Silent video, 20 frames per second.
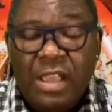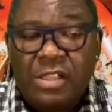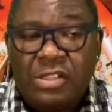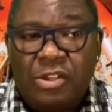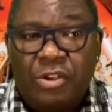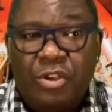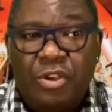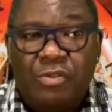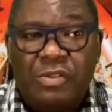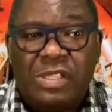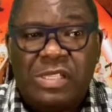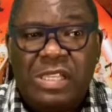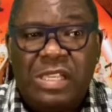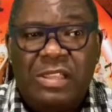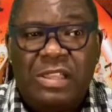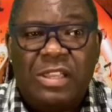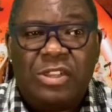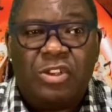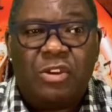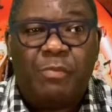So you'll see
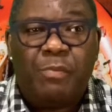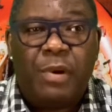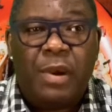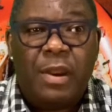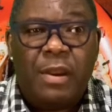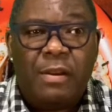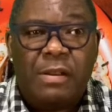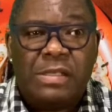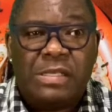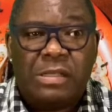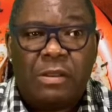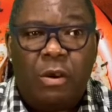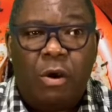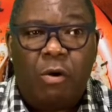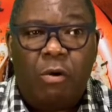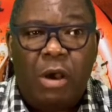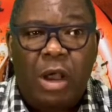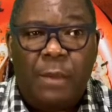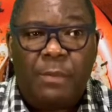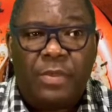that your perks
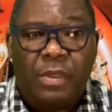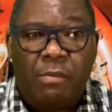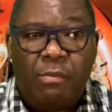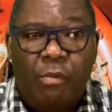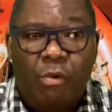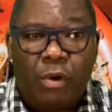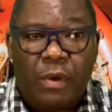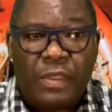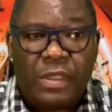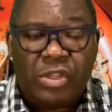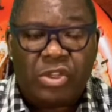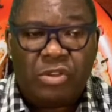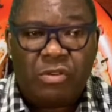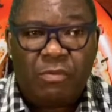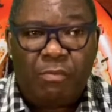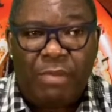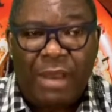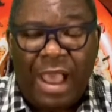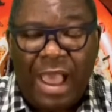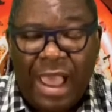go up the more that you
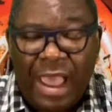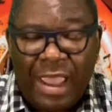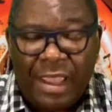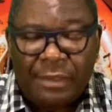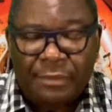buy.